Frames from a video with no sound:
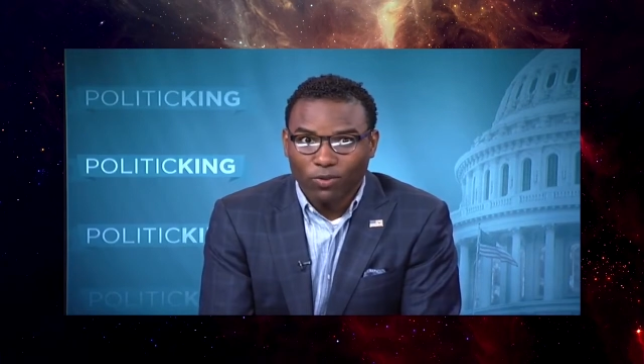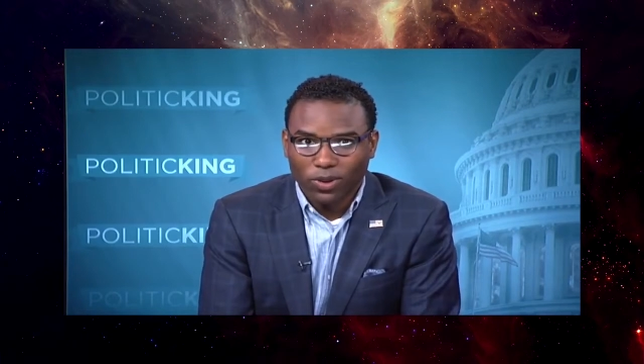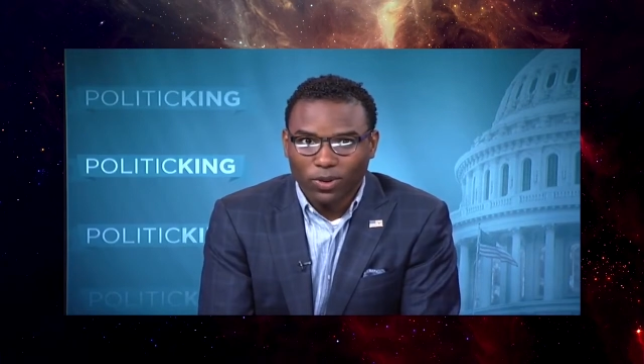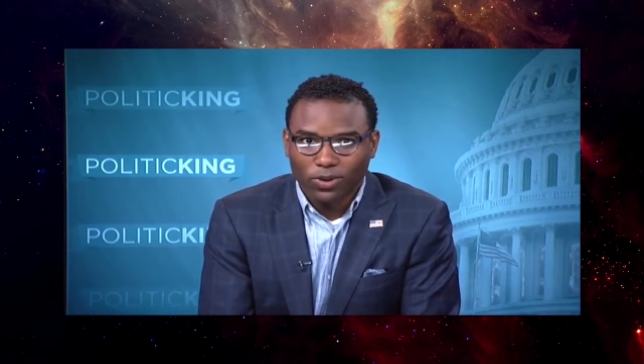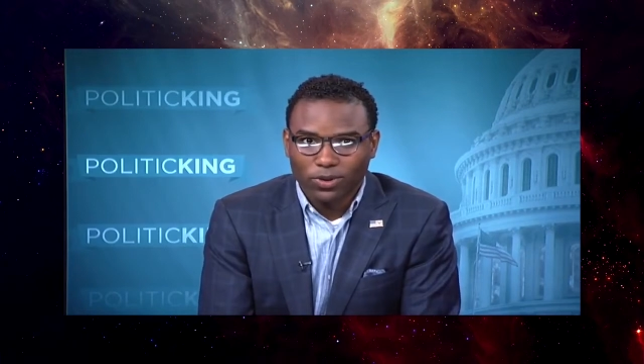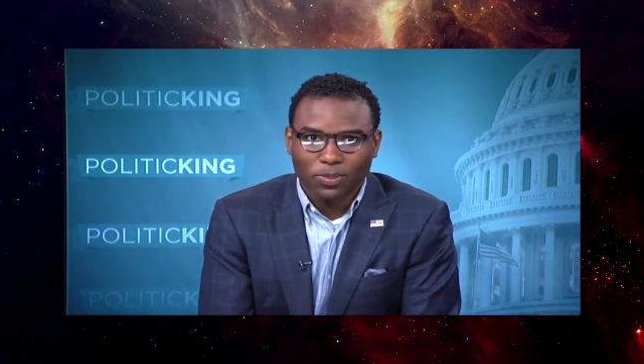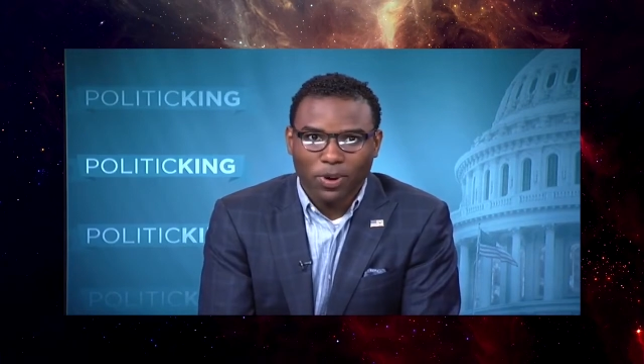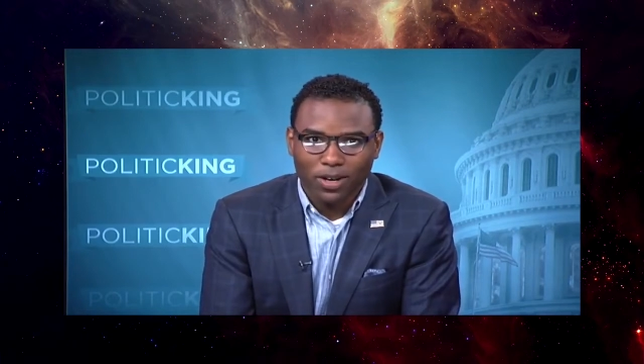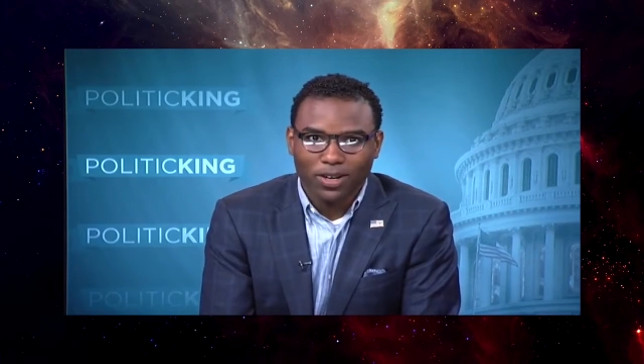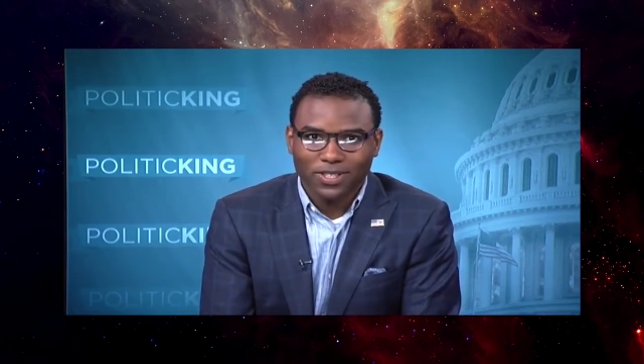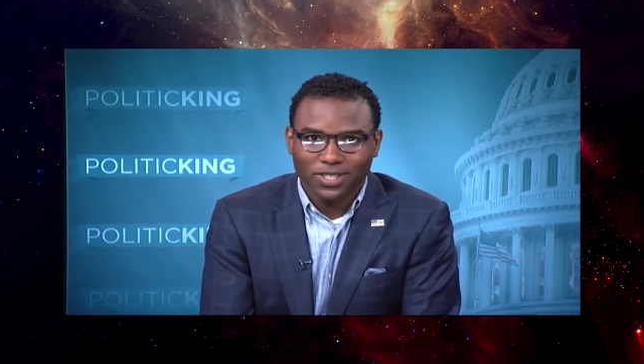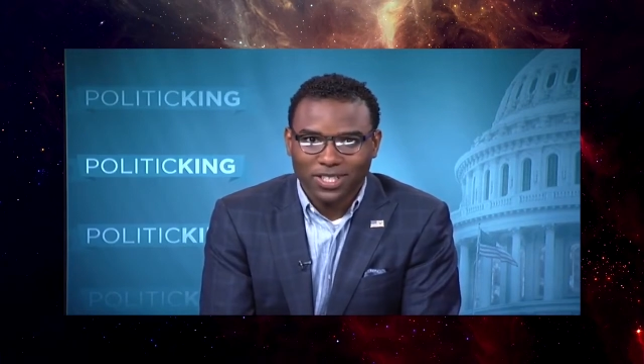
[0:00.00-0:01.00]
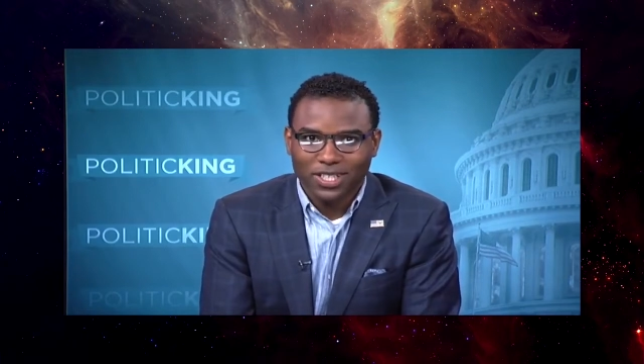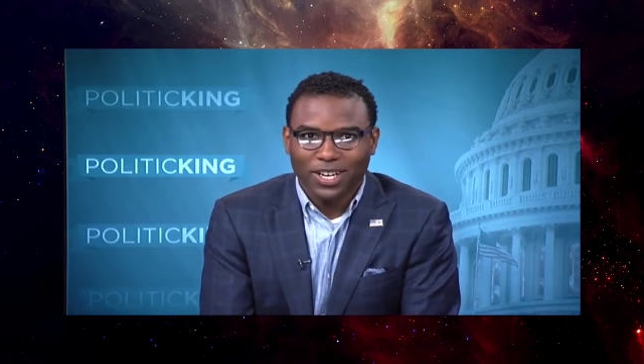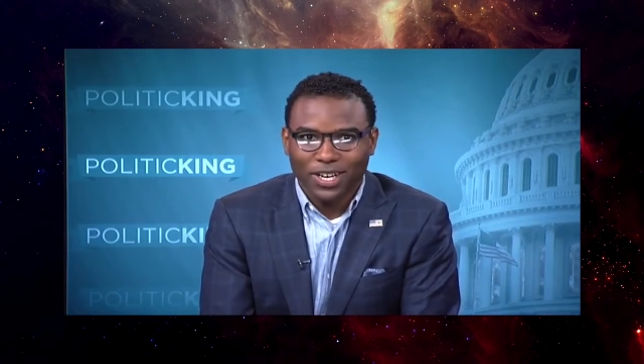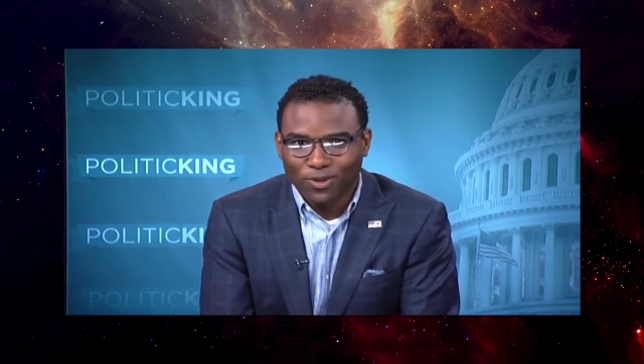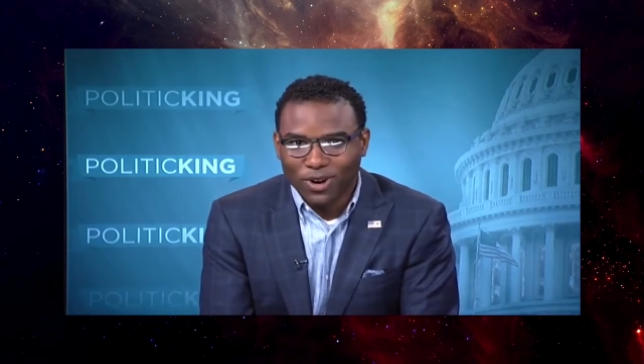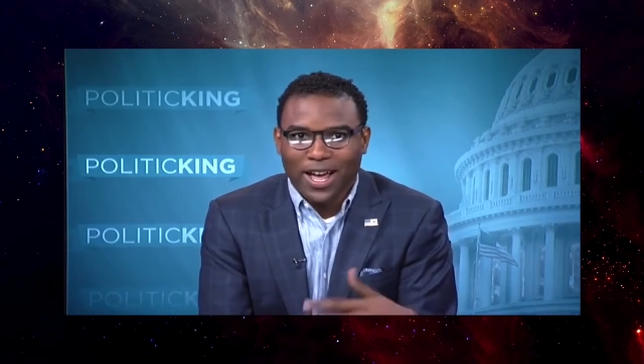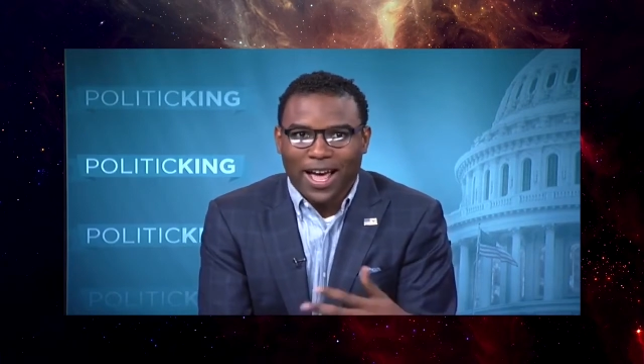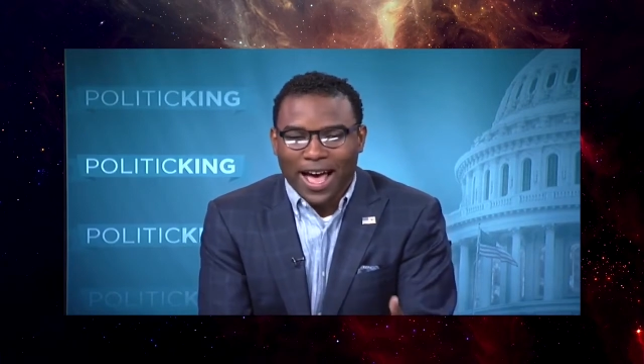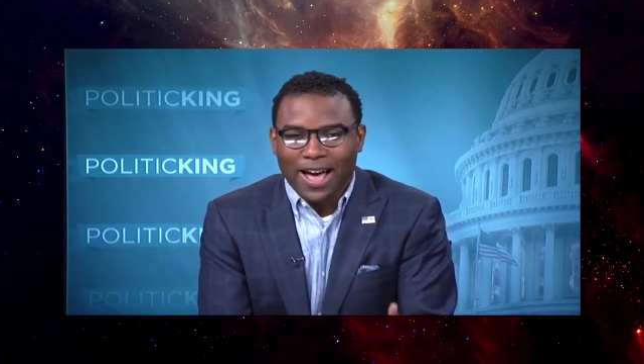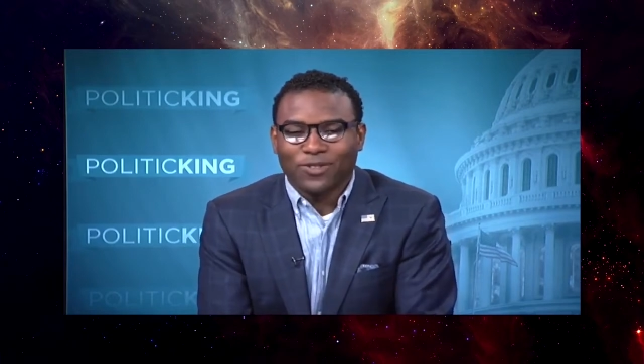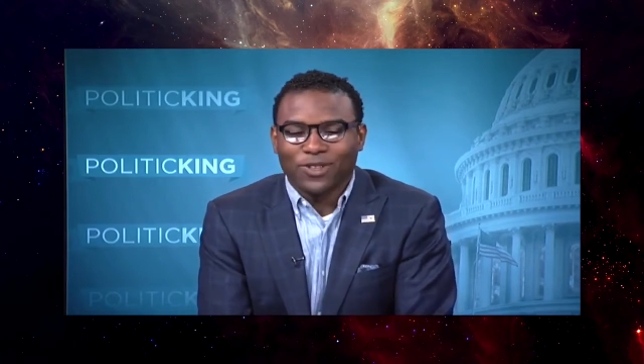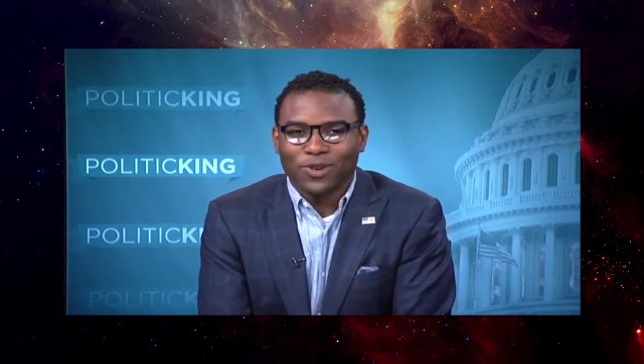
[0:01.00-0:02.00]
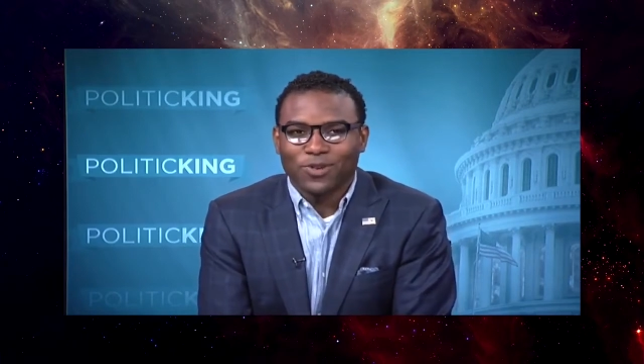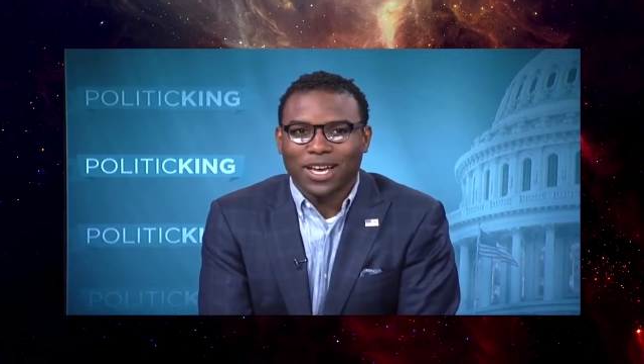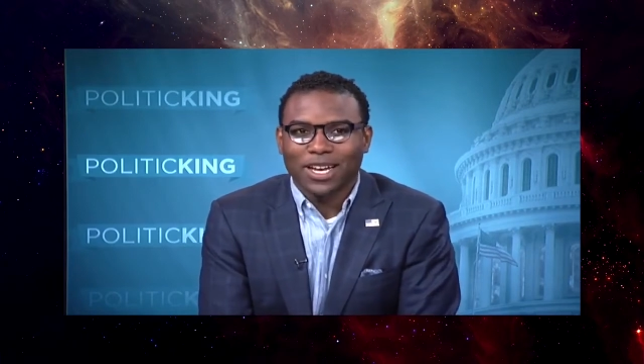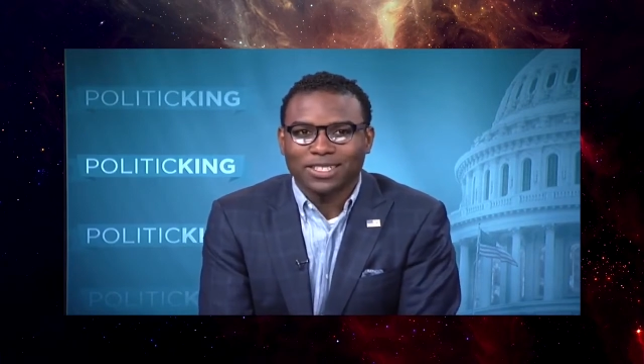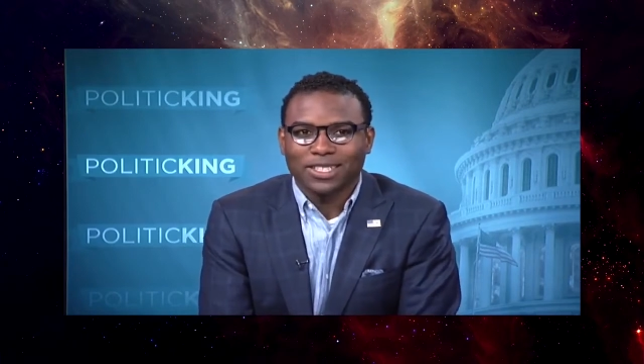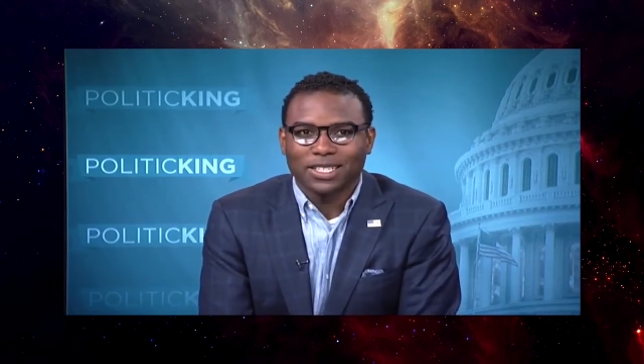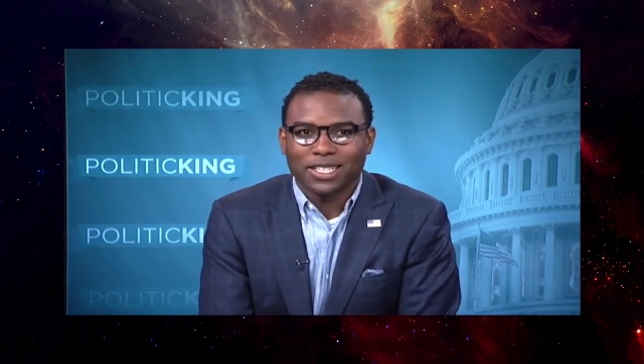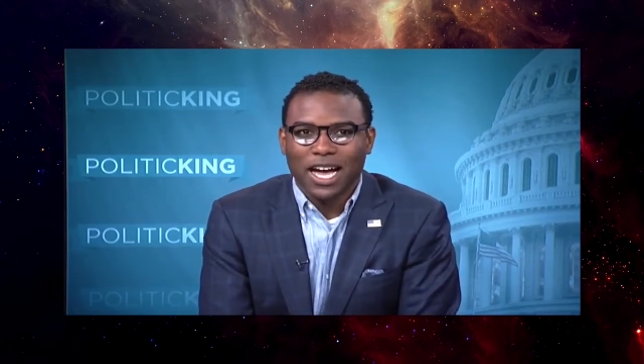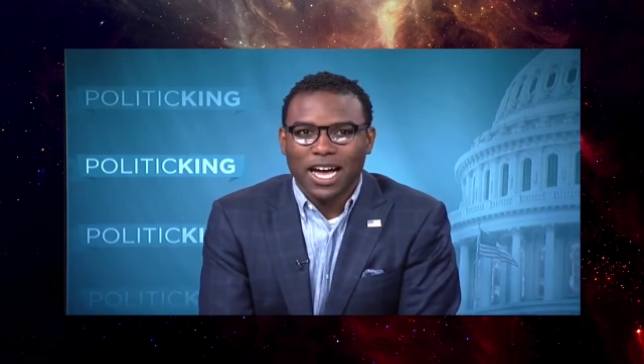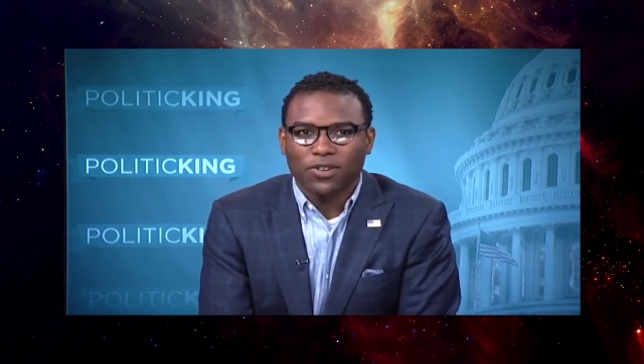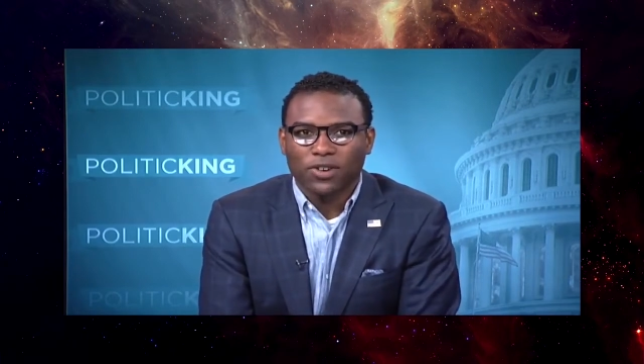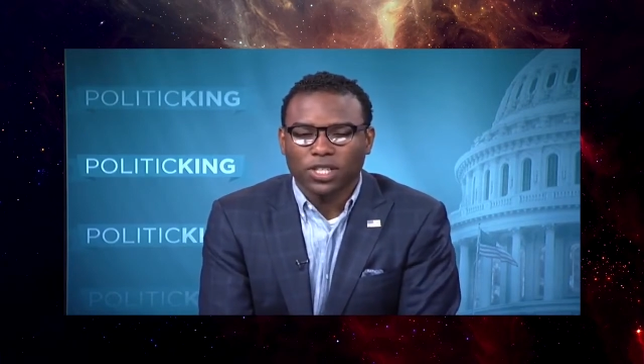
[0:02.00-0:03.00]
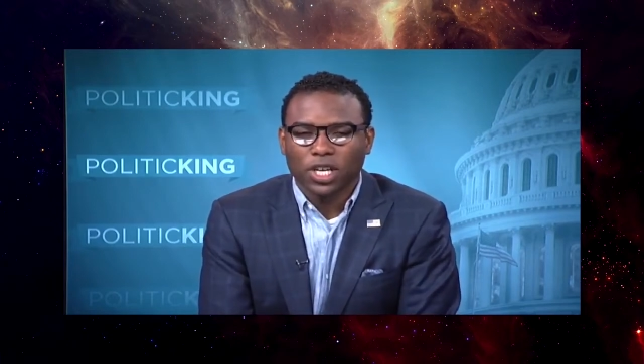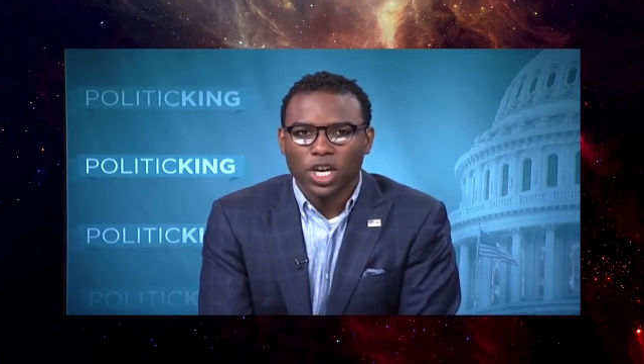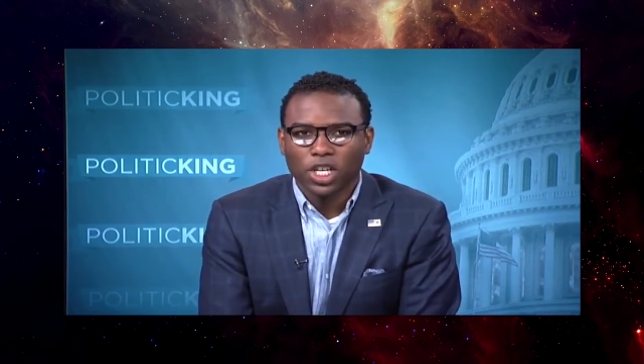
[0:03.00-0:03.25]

who are part of the city and run half the United States Congress